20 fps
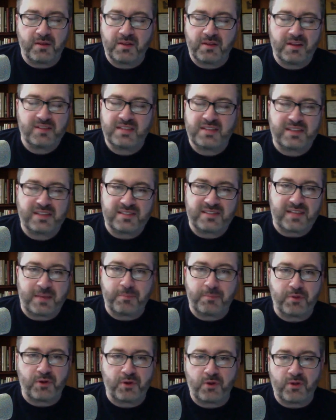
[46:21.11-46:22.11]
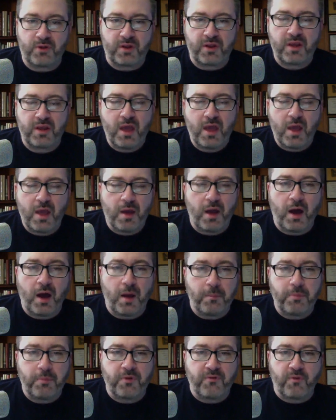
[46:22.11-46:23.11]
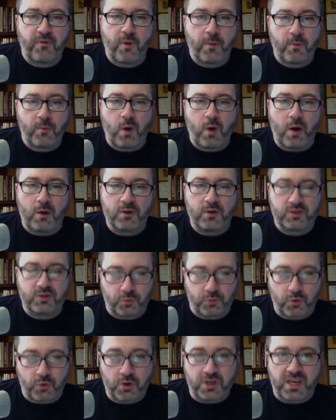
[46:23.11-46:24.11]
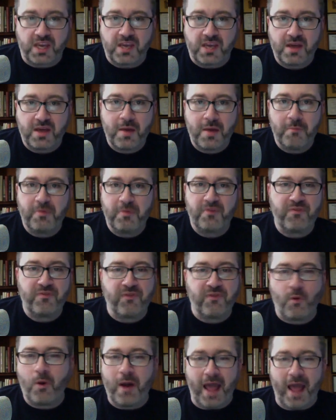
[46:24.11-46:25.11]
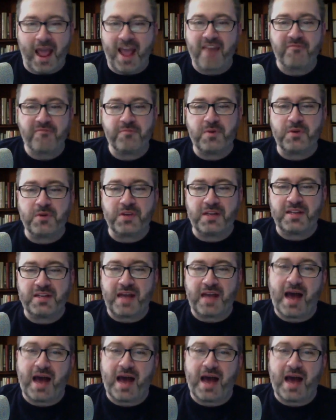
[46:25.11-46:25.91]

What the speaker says: He's not the same player that performed well as a rookie. But $4.5 million